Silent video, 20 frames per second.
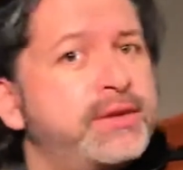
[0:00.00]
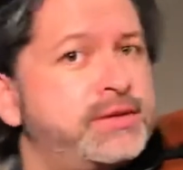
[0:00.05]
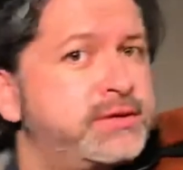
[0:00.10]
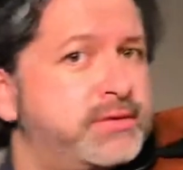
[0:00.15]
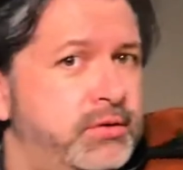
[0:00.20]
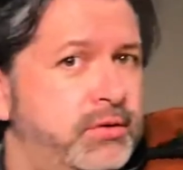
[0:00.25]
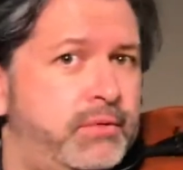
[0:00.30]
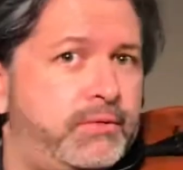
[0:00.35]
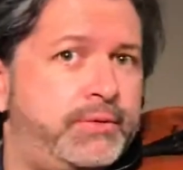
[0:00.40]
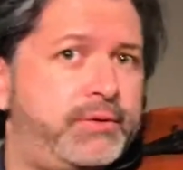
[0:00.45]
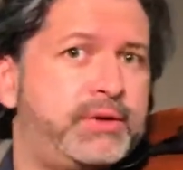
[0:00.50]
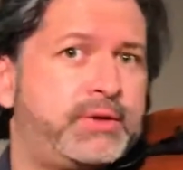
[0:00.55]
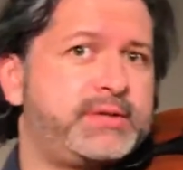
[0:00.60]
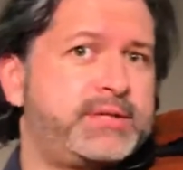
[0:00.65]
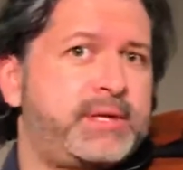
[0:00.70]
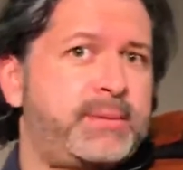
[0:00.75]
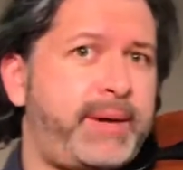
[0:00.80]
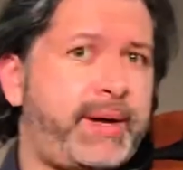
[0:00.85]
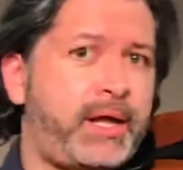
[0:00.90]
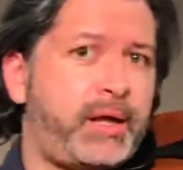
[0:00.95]
So hopefully you can see
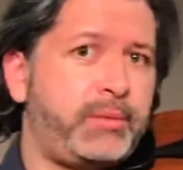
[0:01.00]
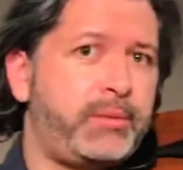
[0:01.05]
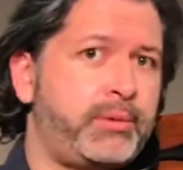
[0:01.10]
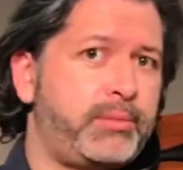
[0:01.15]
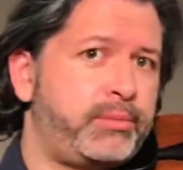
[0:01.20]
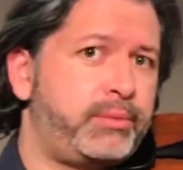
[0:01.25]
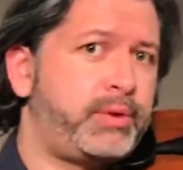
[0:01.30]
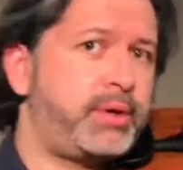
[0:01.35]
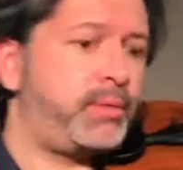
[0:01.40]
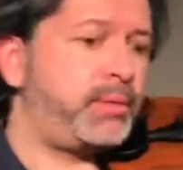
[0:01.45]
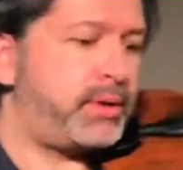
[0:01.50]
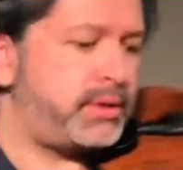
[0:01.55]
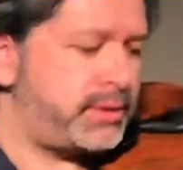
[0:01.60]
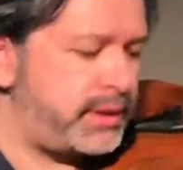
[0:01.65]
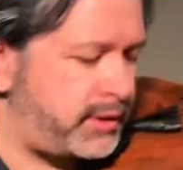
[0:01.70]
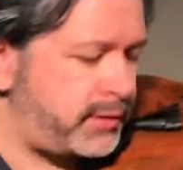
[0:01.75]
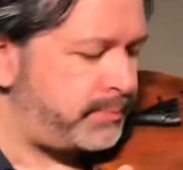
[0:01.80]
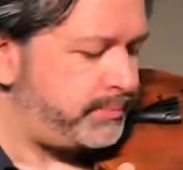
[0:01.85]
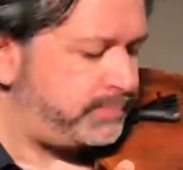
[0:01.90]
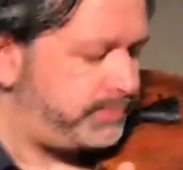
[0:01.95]
my elbow pretty well now.
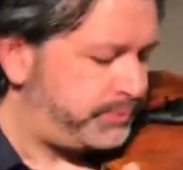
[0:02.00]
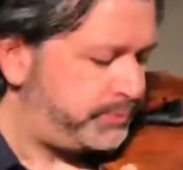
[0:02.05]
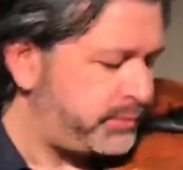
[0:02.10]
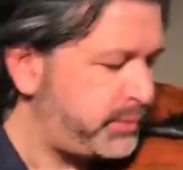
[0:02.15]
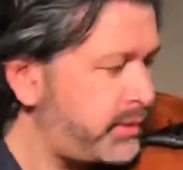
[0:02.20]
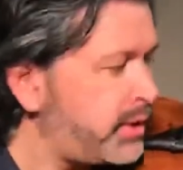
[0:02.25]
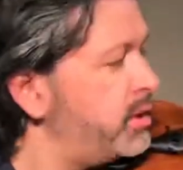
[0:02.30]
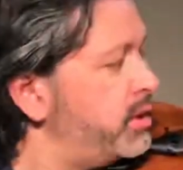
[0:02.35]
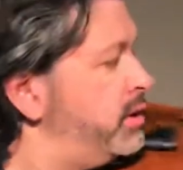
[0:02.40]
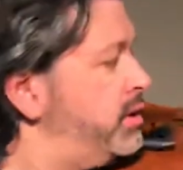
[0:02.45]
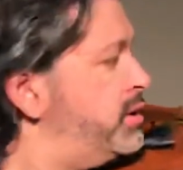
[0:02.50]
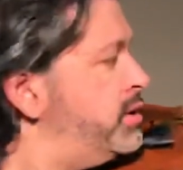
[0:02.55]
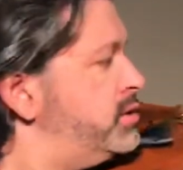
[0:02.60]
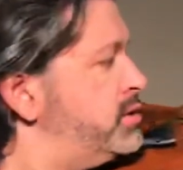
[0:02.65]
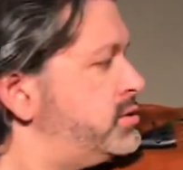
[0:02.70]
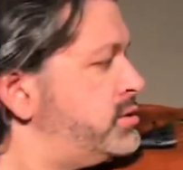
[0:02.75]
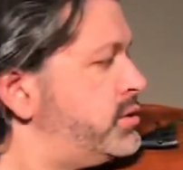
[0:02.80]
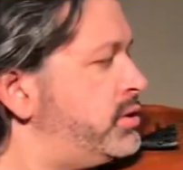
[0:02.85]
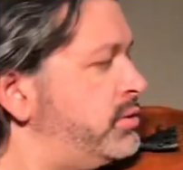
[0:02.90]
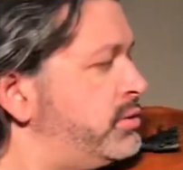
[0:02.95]

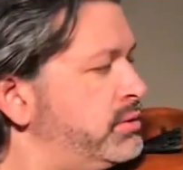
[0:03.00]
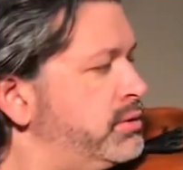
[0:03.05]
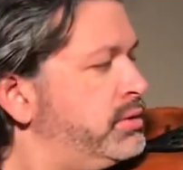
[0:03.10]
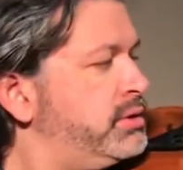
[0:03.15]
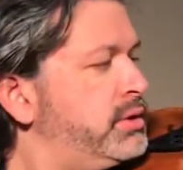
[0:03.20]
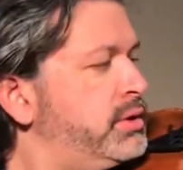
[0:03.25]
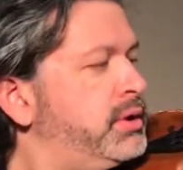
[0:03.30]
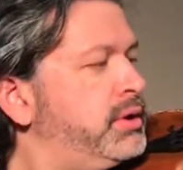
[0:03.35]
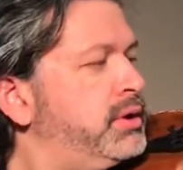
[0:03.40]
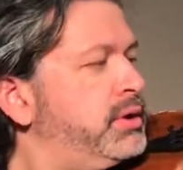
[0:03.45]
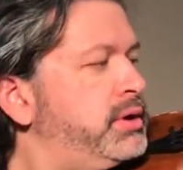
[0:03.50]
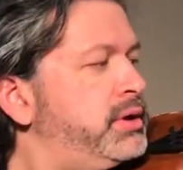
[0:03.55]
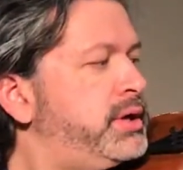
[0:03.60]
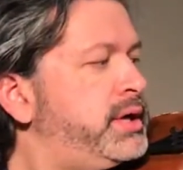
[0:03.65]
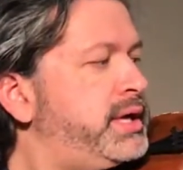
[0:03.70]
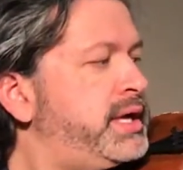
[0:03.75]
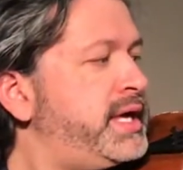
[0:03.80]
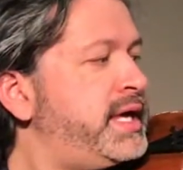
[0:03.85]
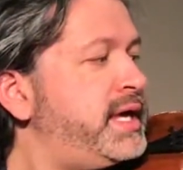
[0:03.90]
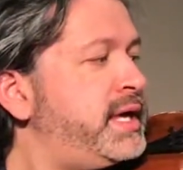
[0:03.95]
So,
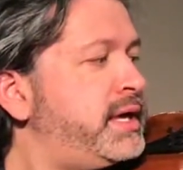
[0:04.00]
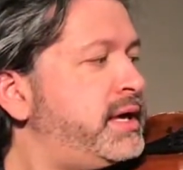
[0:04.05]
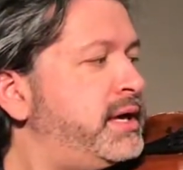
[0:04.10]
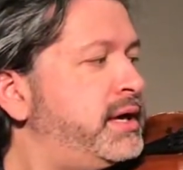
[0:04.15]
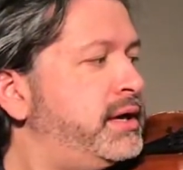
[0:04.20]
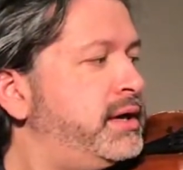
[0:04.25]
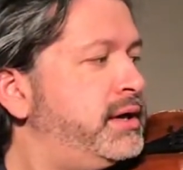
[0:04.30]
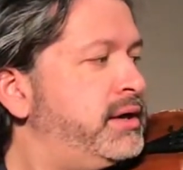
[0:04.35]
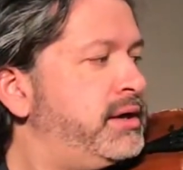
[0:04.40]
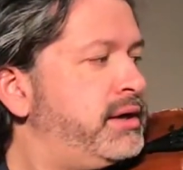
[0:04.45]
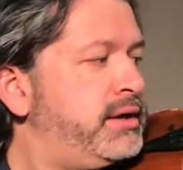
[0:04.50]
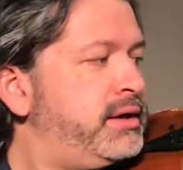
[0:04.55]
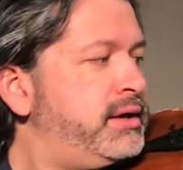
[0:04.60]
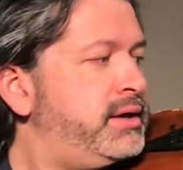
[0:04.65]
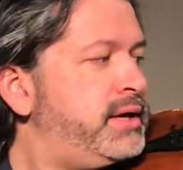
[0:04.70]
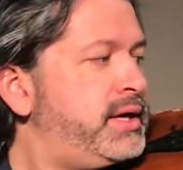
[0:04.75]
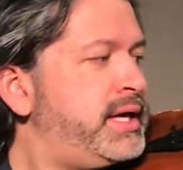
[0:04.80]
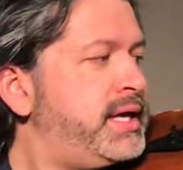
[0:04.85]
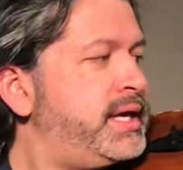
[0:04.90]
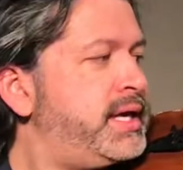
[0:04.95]
eek,
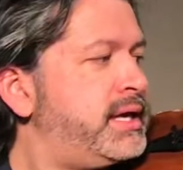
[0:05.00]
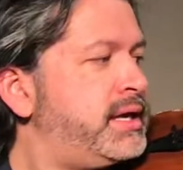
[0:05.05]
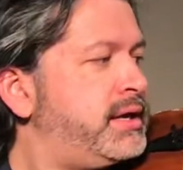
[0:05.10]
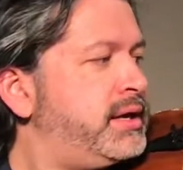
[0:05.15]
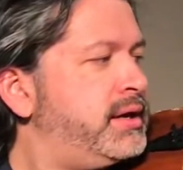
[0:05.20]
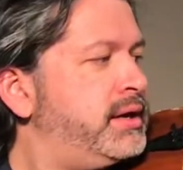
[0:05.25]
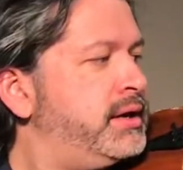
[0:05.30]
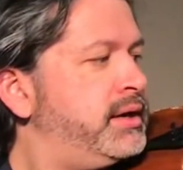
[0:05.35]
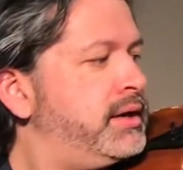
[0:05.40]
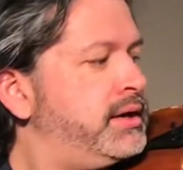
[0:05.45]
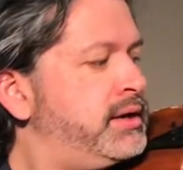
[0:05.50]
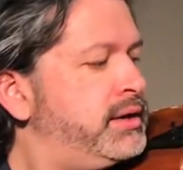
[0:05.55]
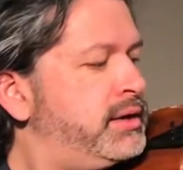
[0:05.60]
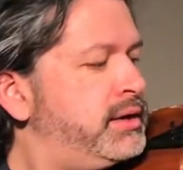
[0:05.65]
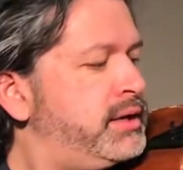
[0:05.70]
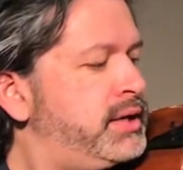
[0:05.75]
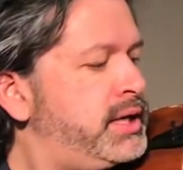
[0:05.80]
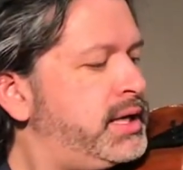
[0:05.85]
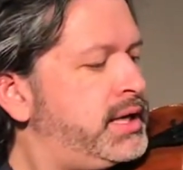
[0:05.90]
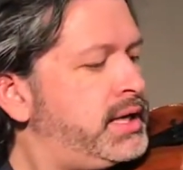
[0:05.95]
eek,
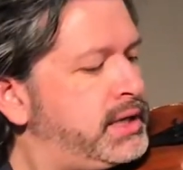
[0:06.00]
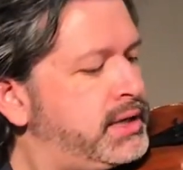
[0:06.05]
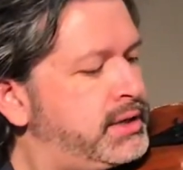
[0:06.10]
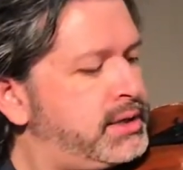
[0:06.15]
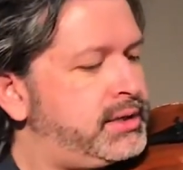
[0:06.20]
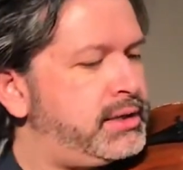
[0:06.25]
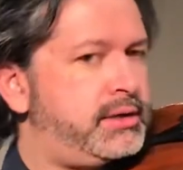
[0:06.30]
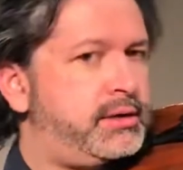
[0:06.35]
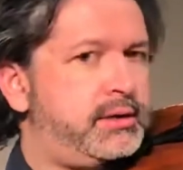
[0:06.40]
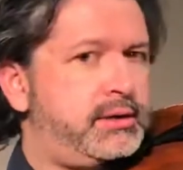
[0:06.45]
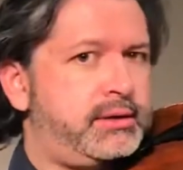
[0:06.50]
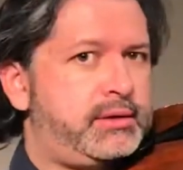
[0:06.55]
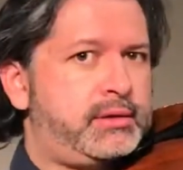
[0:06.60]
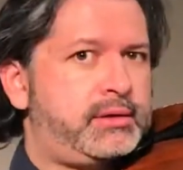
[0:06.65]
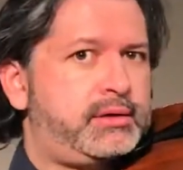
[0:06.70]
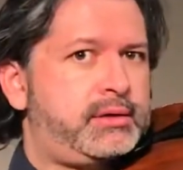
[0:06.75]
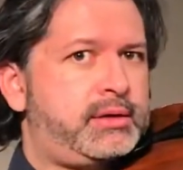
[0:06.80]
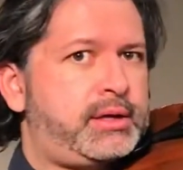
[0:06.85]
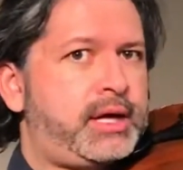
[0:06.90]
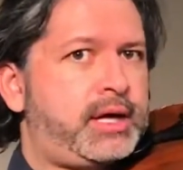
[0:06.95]
eek,
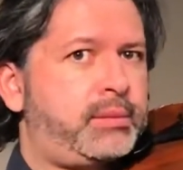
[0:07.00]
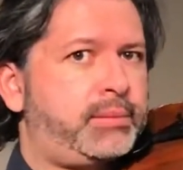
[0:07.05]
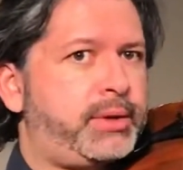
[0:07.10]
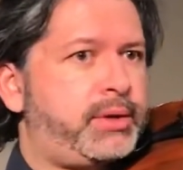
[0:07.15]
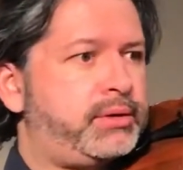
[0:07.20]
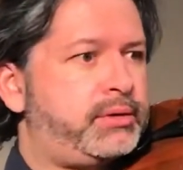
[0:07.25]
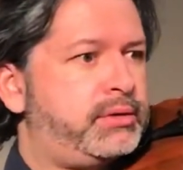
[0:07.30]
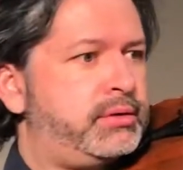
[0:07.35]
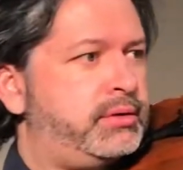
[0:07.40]
elbow.